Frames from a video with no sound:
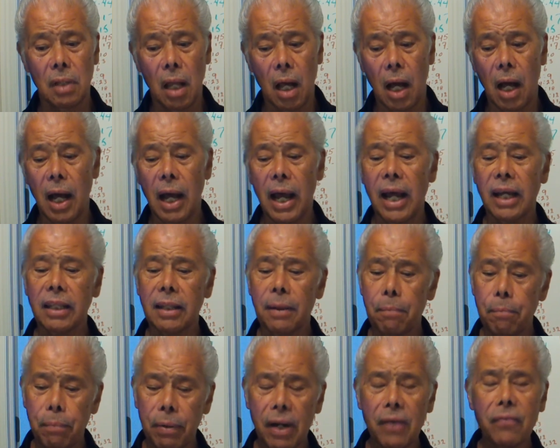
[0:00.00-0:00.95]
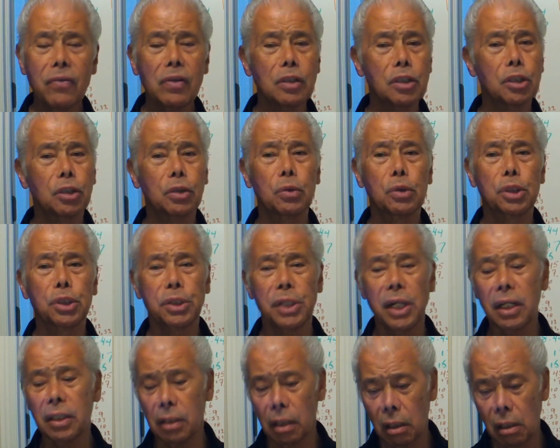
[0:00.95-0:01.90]
I had the privilege to
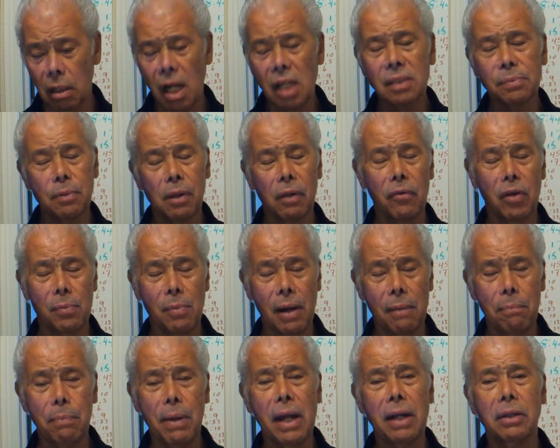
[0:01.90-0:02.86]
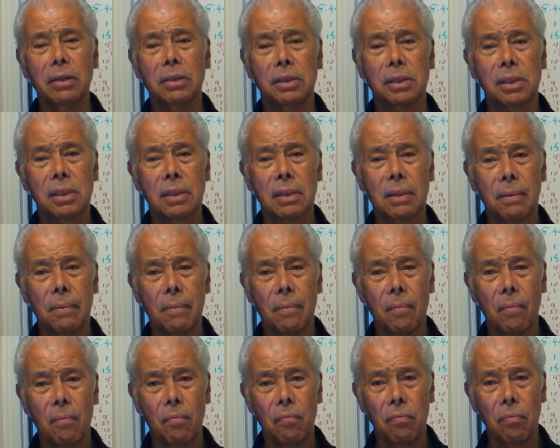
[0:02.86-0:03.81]
share the gospel with my parents,
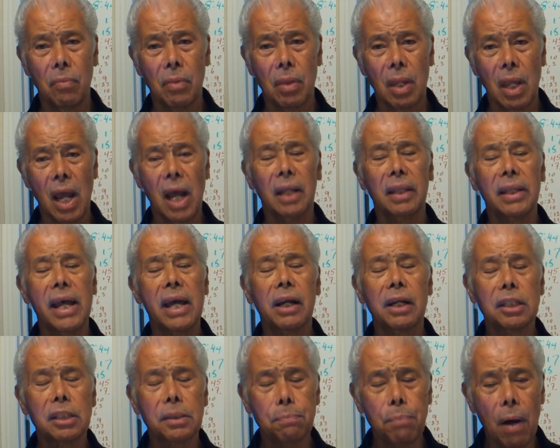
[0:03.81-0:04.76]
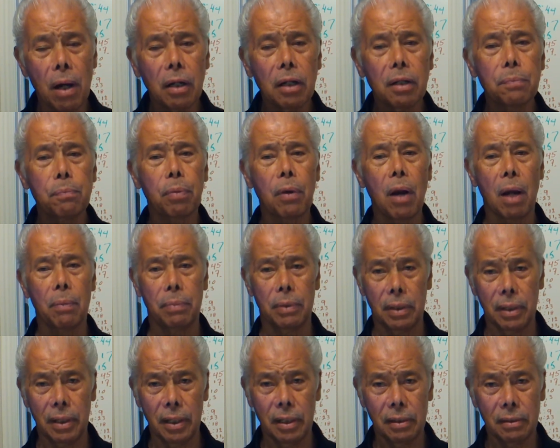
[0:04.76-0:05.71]
and they responded
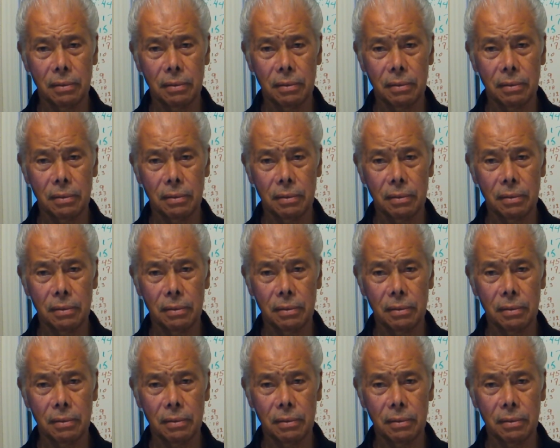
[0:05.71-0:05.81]
properly.